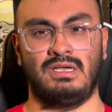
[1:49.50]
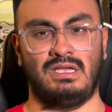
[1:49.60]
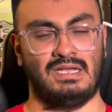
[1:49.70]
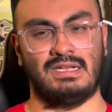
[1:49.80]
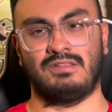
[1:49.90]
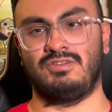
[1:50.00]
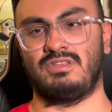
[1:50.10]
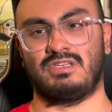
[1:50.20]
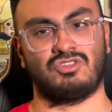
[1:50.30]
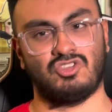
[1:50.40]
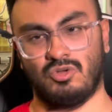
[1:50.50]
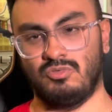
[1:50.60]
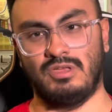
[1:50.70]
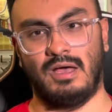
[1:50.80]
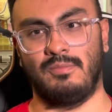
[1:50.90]
and I think that's so
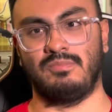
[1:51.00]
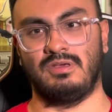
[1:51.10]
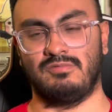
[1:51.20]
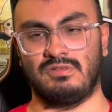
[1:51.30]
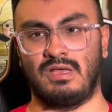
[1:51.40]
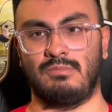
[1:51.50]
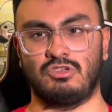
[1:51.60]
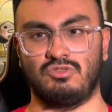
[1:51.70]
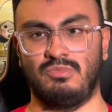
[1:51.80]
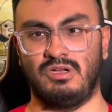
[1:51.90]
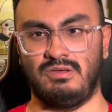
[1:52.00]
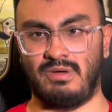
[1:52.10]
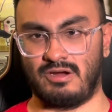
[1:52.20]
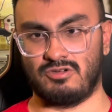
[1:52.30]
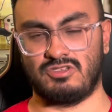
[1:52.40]
dumb given how much money
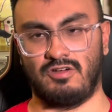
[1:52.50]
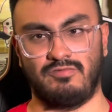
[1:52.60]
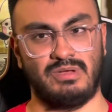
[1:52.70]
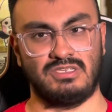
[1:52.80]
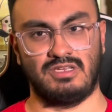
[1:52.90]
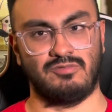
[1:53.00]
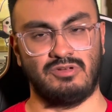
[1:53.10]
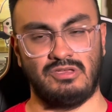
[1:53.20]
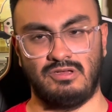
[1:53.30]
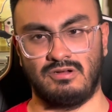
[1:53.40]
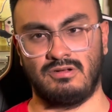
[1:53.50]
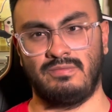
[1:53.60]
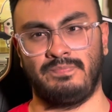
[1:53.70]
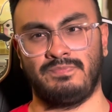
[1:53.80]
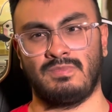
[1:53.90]
Microsoft makes every year.
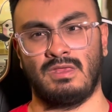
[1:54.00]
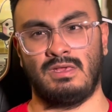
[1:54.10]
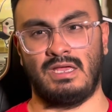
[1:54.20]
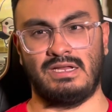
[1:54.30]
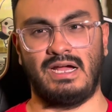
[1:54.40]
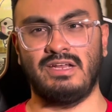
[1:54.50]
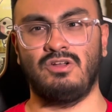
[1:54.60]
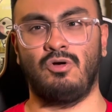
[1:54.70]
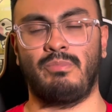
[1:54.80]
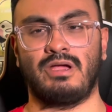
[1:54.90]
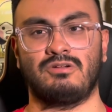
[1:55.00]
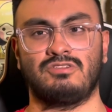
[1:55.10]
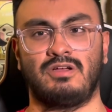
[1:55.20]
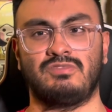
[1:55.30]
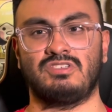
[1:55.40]
And I know
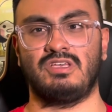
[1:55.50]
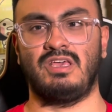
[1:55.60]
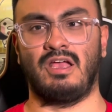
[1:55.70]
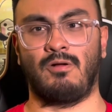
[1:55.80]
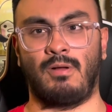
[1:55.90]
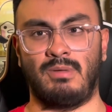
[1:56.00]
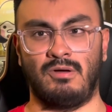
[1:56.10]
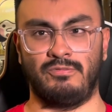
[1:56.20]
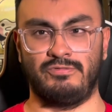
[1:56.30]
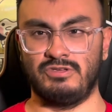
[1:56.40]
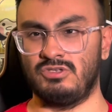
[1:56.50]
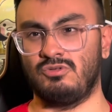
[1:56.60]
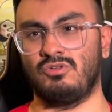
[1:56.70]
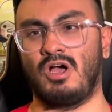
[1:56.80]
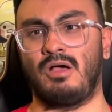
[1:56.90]
Microsoft doesn't care about
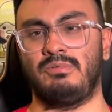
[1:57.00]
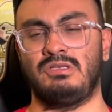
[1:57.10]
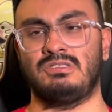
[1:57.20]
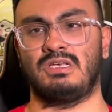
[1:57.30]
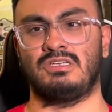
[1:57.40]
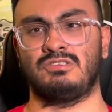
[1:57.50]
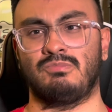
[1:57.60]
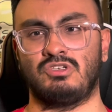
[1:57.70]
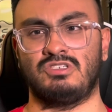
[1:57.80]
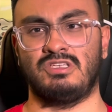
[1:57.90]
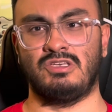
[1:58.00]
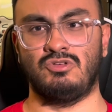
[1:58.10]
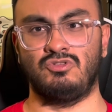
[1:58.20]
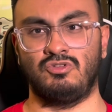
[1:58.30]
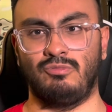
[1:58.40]
physical copies as much as they
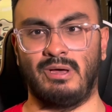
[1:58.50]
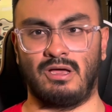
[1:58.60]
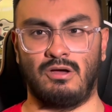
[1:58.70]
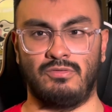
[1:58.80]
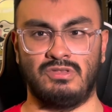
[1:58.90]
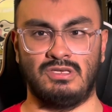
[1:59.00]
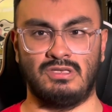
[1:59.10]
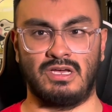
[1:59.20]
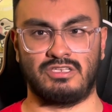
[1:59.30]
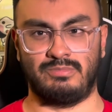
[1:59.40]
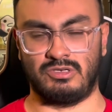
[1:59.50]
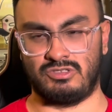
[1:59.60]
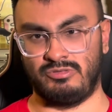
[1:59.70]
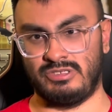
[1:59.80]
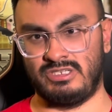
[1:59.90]
used to back on the Xbox
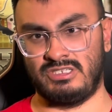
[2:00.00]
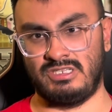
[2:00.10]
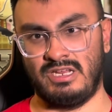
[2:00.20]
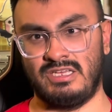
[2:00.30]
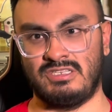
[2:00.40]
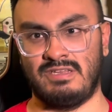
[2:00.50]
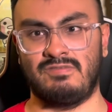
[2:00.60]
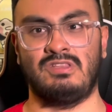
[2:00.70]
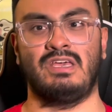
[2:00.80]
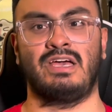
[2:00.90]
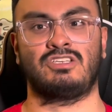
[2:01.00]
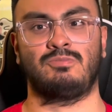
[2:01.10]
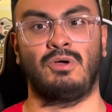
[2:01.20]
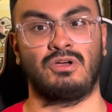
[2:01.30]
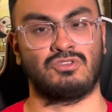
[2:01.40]
360 days and even the
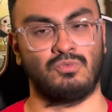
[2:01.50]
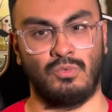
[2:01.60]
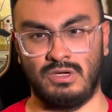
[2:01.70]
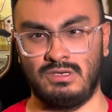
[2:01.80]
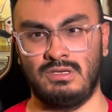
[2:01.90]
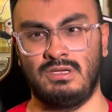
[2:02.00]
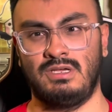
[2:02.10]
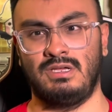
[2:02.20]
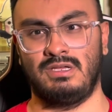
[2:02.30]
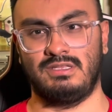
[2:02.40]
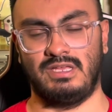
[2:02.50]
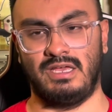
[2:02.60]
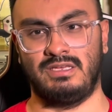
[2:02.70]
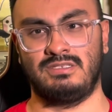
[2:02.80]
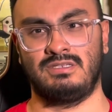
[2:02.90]
Xbox One
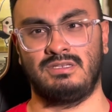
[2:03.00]
days.